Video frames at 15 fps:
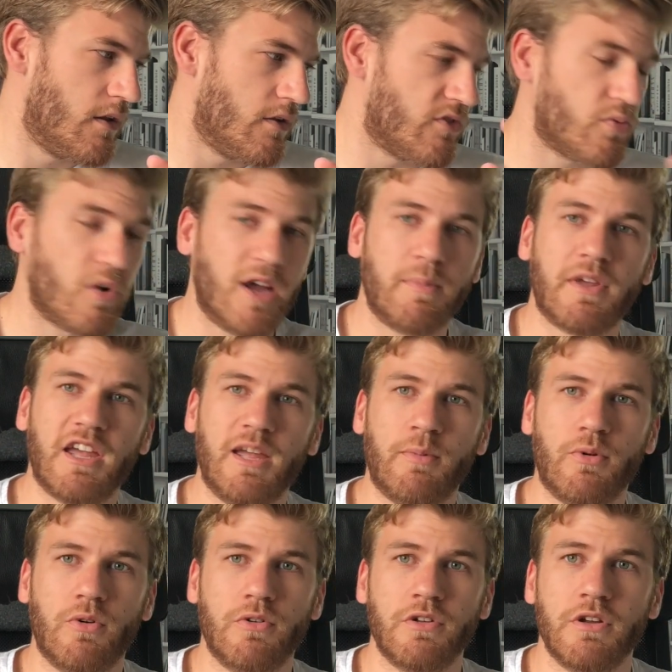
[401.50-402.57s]
Swipe
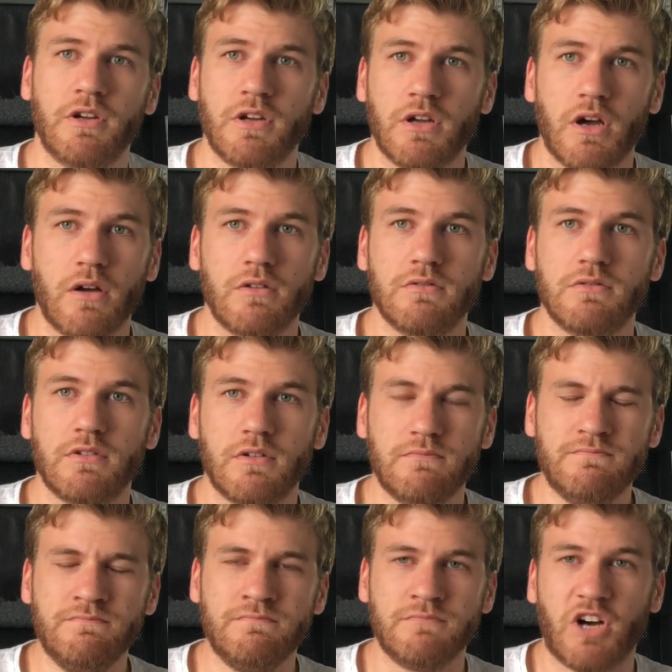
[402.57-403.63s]
keyboard,
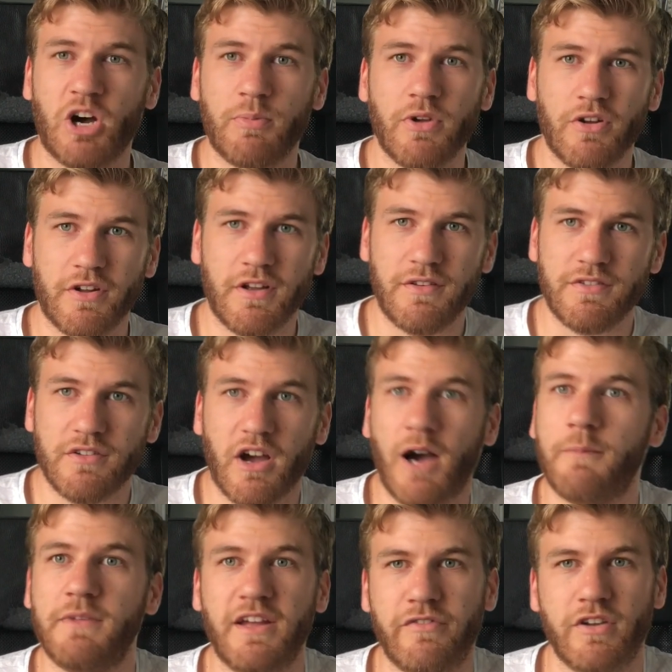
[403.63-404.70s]
I'll be honest,
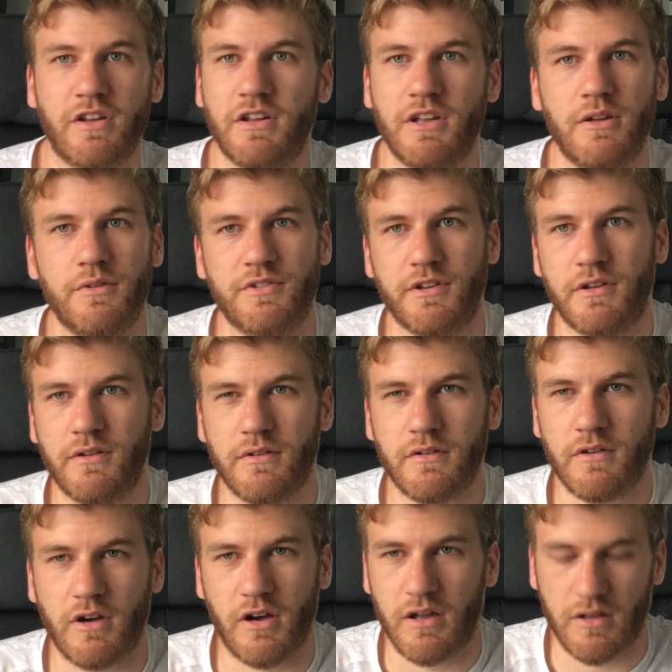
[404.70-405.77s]
I'm never going to use it.
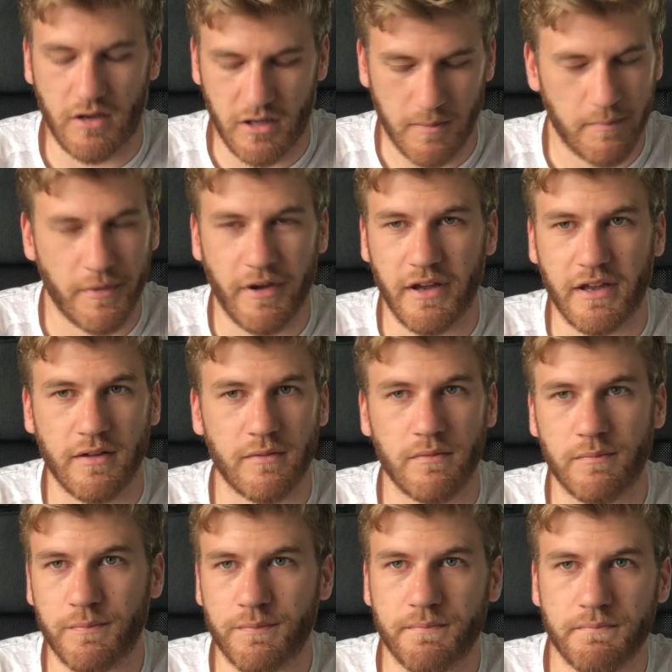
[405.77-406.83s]
I can
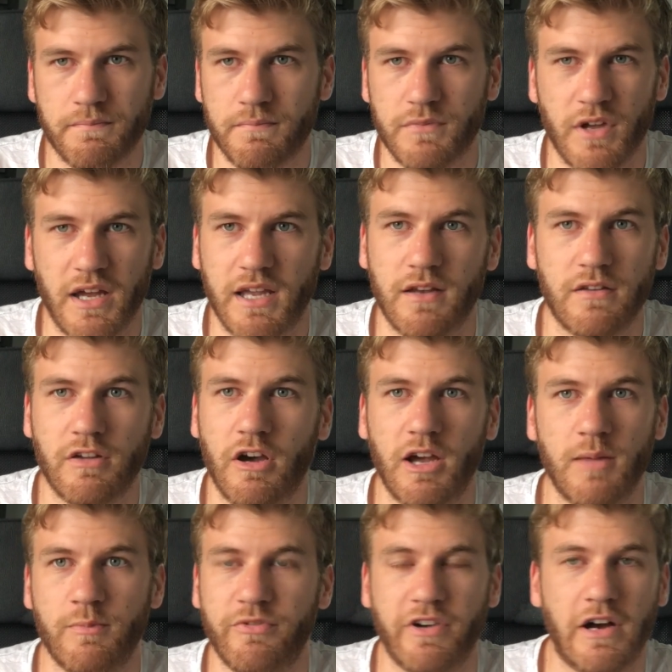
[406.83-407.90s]

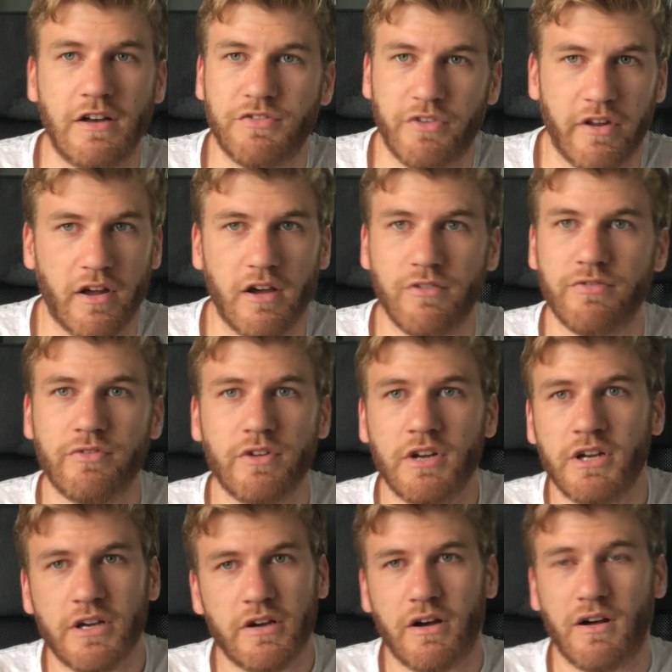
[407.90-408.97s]
type fast enough.
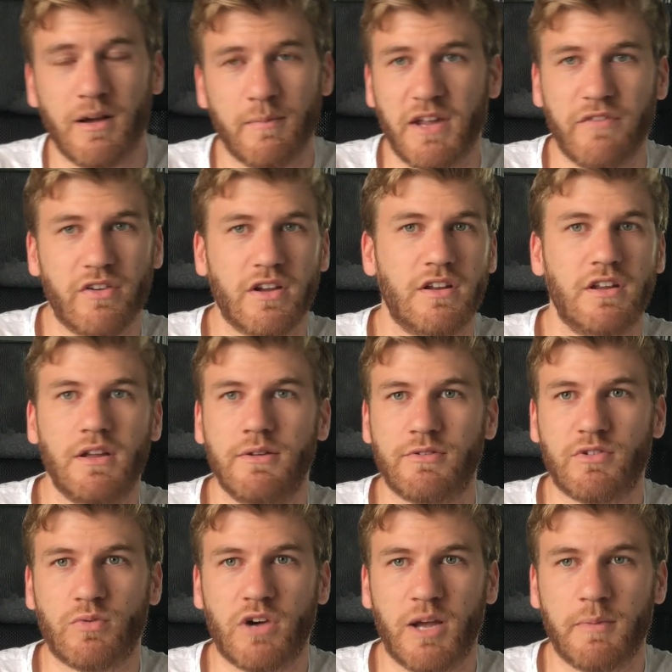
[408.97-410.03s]
I'm never going to use a
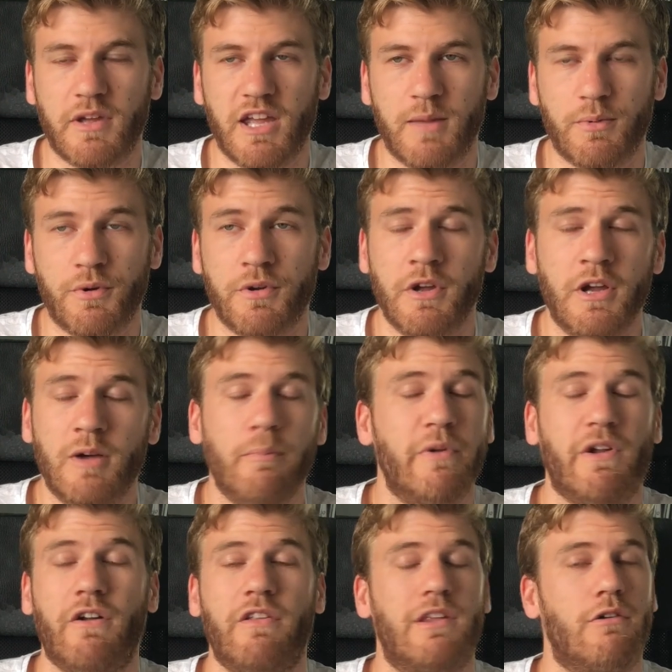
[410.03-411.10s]
swipe keyboard, but
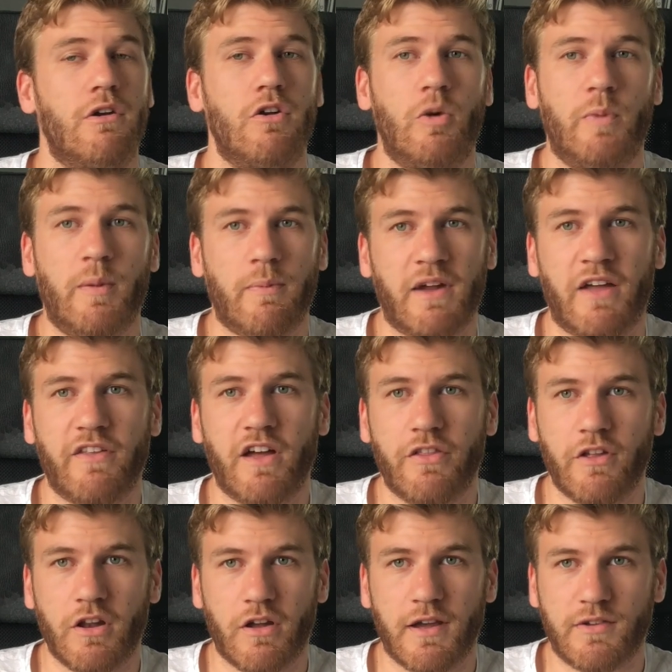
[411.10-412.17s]
I know there are a lot of people out there
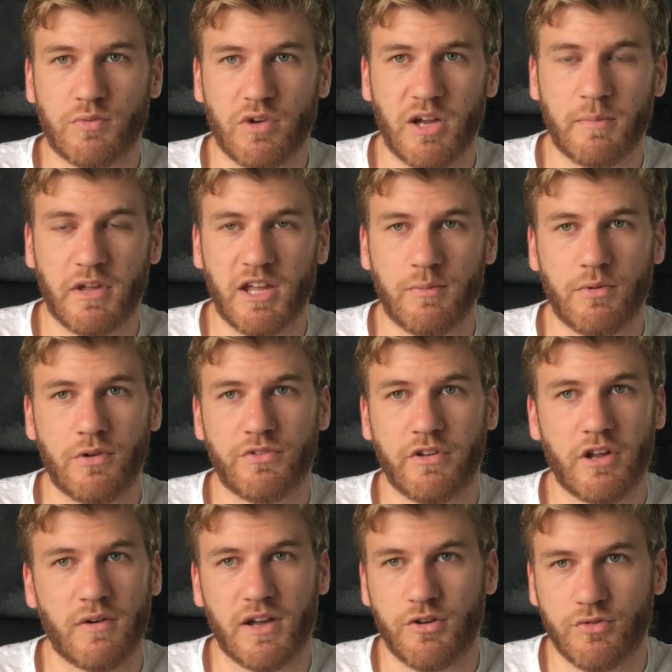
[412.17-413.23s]
that like swipe keyboards. I
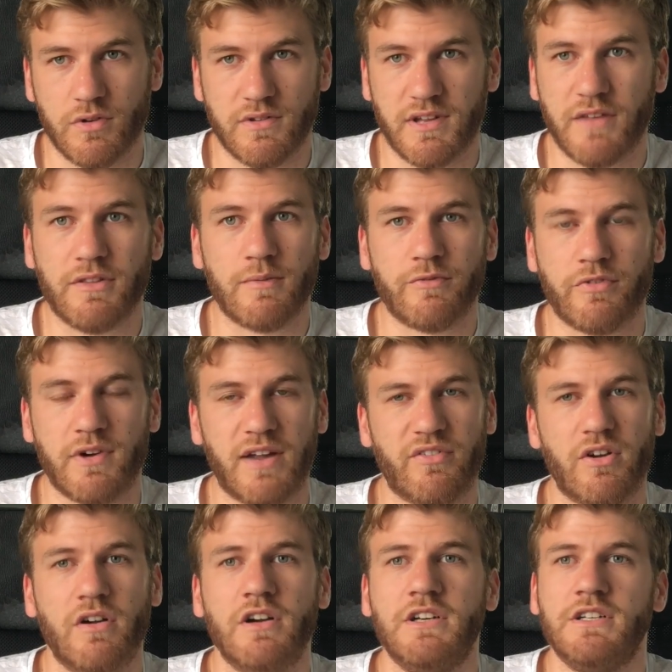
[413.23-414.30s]
know Android's had them
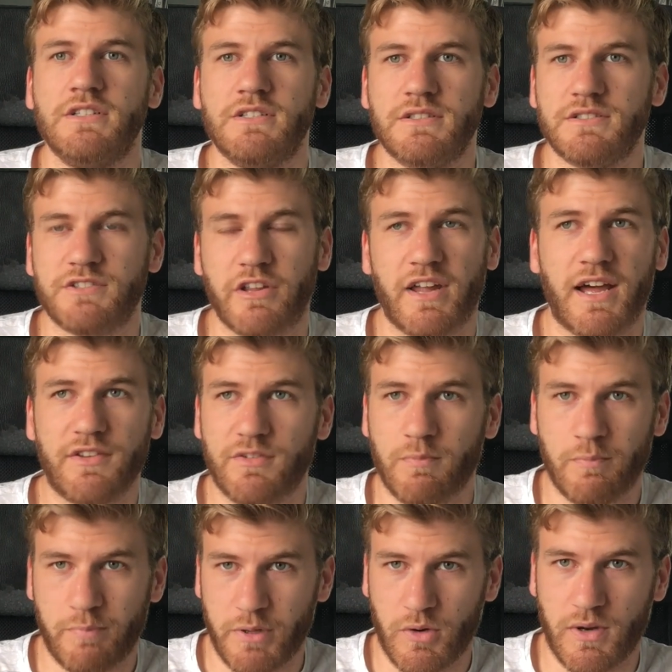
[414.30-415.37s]
forever, so that's
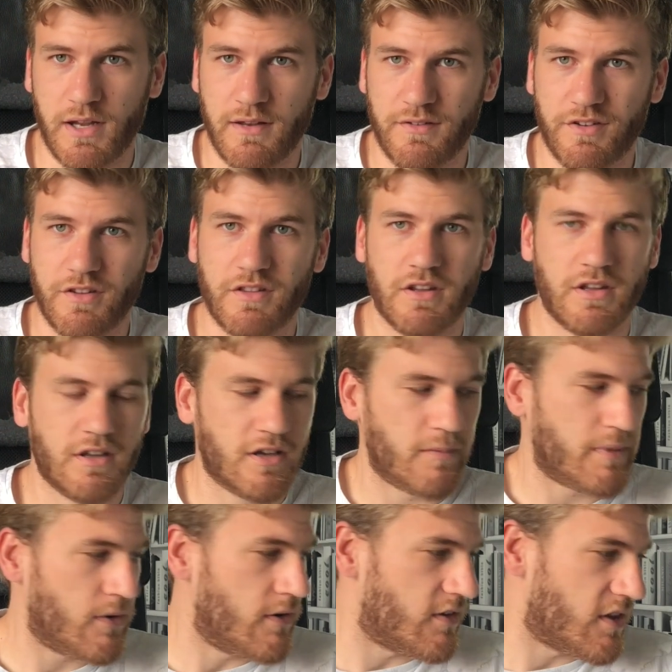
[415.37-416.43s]
built into
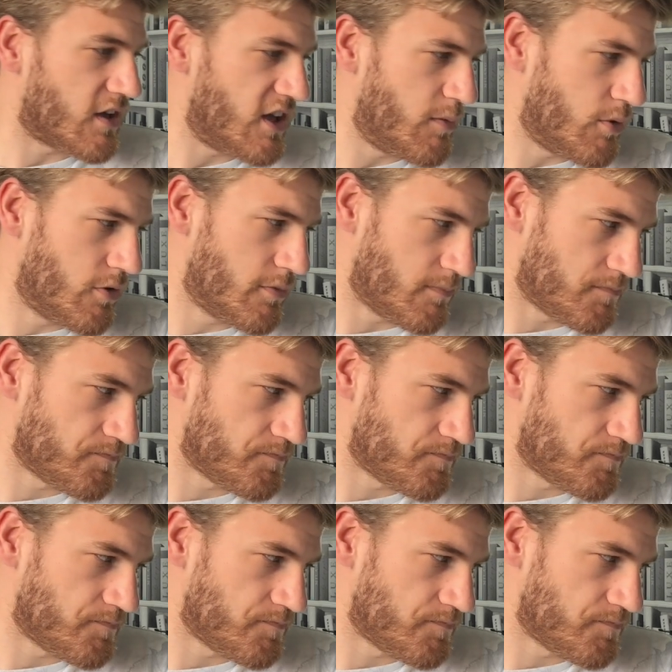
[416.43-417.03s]
the keyboard.